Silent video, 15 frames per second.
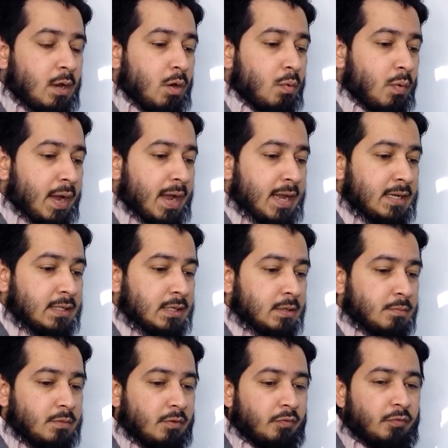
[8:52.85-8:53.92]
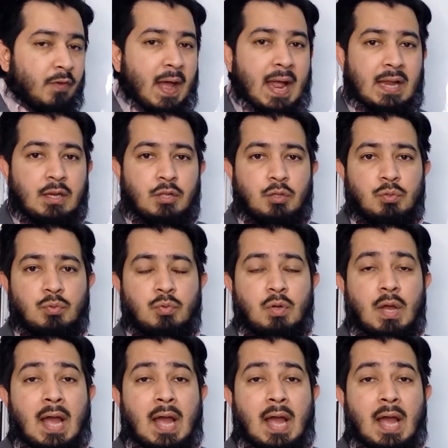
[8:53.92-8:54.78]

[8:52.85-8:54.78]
away in terms of value